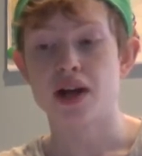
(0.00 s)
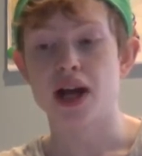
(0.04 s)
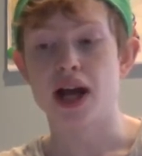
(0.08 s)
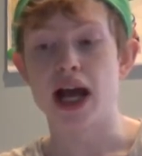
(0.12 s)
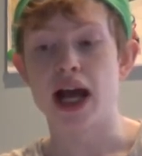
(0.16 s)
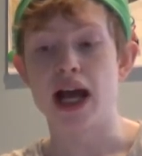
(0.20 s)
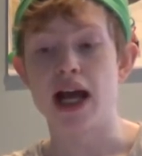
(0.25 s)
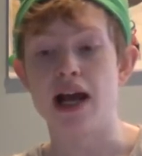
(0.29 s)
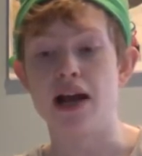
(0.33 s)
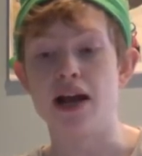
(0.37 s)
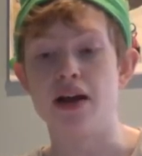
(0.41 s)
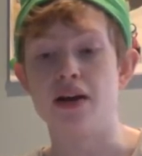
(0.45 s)

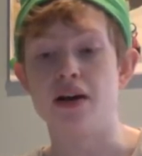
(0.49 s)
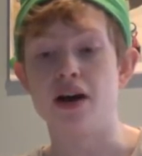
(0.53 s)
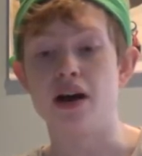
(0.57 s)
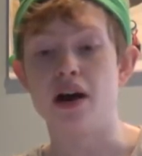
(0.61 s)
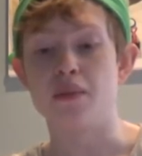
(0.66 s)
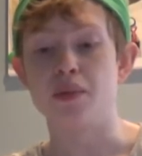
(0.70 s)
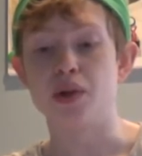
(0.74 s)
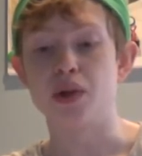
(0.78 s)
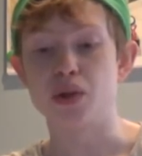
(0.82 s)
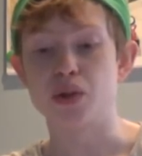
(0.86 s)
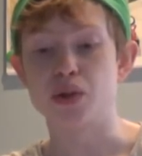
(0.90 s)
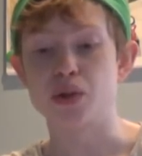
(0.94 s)
Uh,
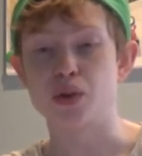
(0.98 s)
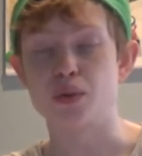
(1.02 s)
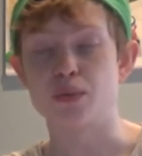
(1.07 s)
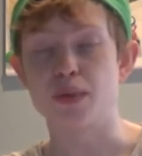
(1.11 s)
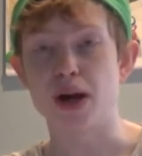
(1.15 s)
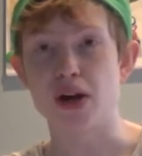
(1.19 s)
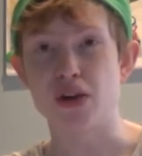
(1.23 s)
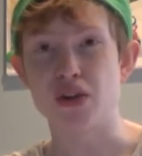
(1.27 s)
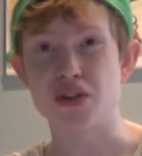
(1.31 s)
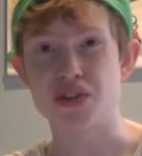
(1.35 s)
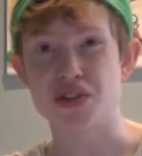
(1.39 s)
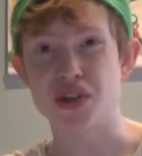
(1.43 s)
I'm not sure
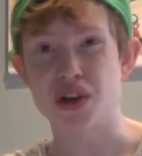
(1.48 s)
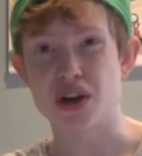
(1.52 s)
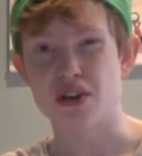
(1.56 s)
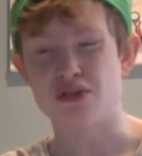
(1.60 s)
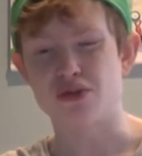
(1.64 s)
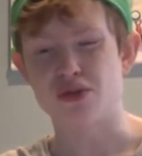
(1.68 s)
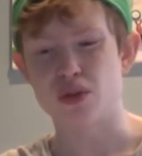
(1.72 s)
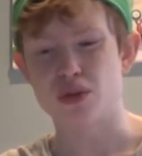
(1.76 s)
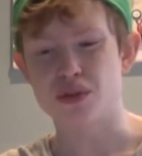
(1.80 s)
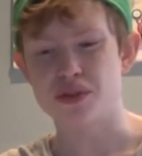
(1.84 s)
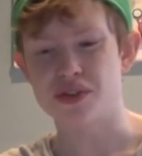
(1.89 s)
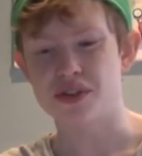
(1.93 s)
about Star
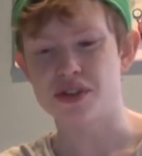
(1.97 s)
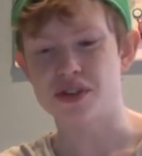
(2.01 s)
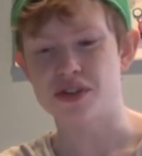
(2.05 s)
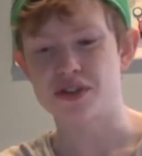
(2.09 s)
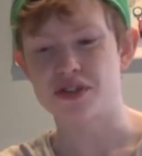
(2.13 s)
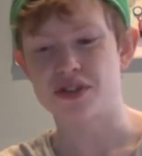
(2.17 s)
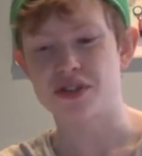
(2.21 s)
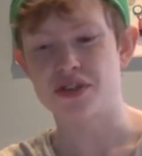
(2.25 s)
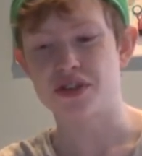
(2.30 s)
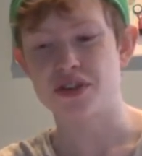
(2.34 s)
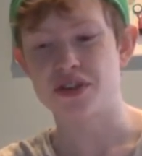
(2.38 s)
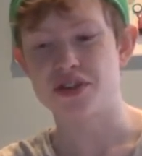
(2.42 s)

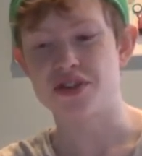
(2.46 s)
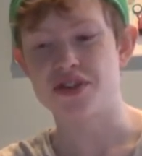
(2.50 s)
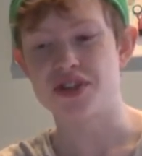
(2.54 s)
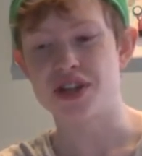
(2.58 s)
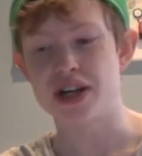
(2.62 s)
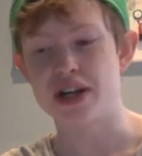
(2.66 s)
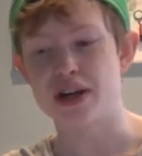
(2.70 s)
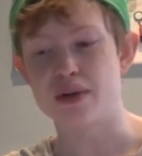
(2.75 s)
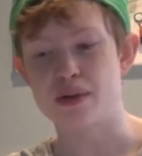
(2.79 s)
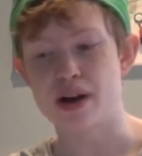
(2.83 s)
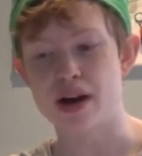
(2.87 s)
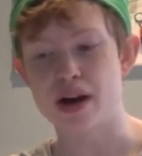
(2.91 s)
Fox
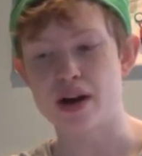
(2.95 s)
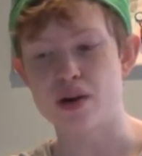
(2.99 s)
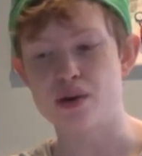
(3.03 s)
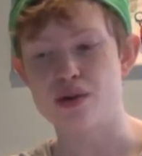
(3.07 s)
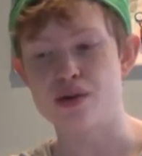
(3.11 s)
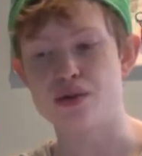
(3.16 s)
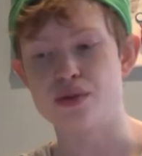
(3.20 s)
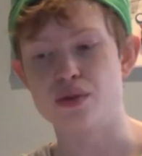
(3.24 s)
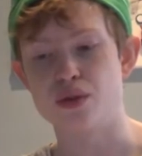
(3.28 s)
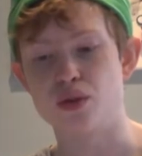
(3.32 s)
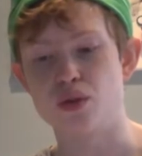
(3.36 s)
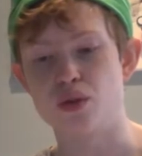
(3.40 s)

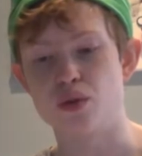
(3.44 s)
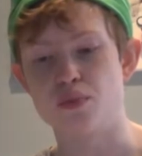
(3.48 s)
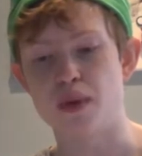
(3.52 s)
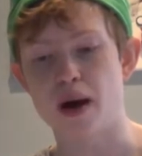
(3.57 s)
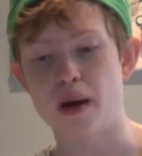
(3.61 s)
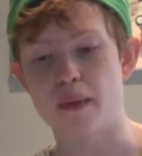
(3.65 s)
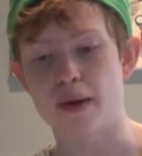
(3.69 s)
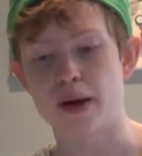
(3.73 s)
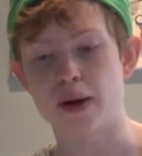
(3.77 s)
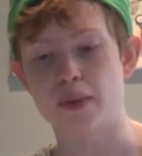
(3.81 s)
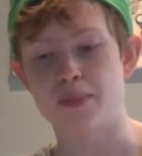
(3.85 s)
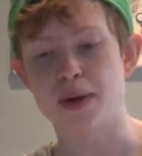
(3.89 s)
Zero or
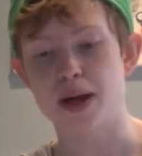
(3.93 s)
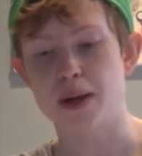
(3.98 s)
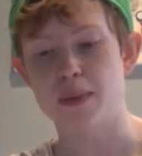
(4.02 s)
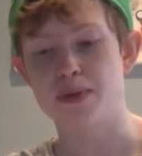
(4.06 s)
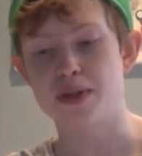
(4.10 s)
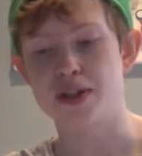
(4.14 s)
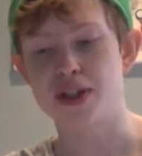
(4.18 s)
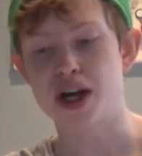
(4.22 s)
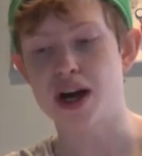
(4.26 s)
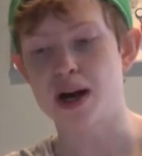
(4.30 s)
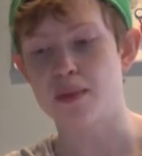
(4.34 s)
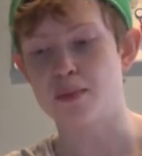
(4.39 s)
Mario Paper
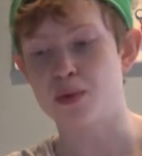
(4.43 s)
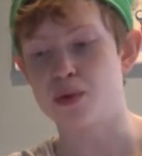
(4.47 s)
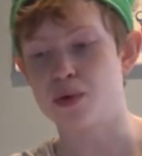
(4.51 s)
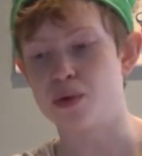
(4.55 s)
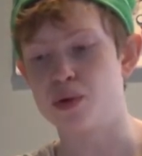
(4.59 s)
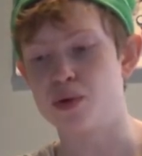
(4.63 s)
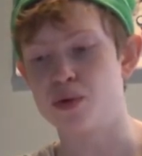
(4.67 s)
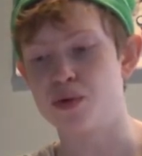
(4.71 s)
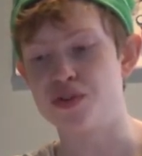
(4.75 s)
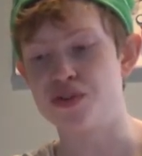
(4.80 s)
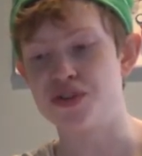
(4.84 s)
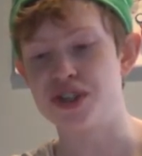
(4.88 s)
Jam
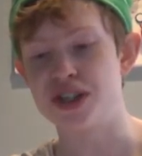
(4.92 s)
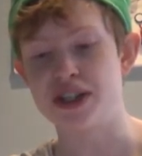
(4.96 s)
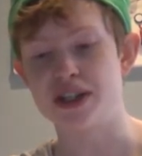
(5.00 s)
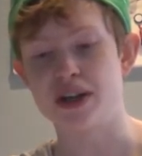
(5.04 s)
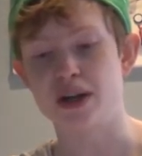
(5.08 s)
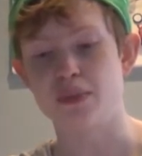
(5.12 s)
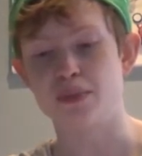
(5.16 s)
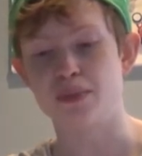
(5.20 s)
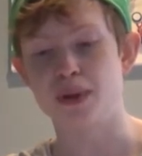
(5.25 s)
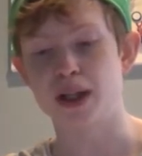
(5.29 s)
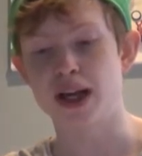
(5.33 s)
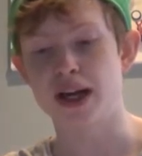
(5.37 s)
or
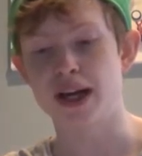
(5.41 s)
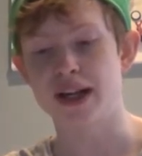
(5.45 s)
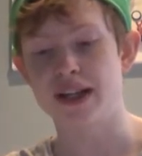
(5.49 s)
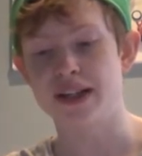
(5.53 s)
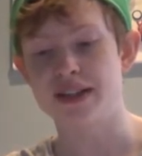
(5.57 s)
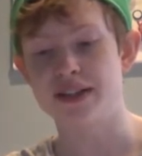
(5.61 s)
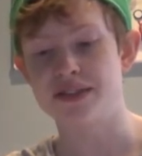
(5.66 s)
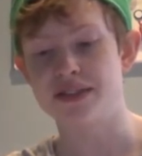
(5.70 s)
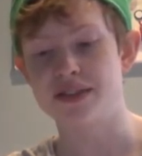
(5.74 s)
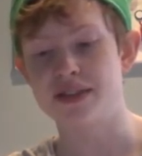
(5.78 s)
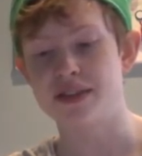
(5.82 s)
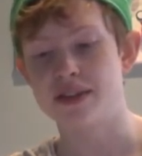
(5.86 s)

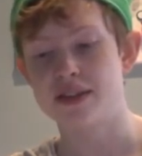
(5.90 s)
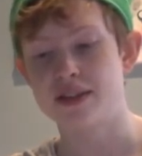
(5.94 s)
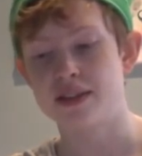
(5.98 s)
Xenoblade.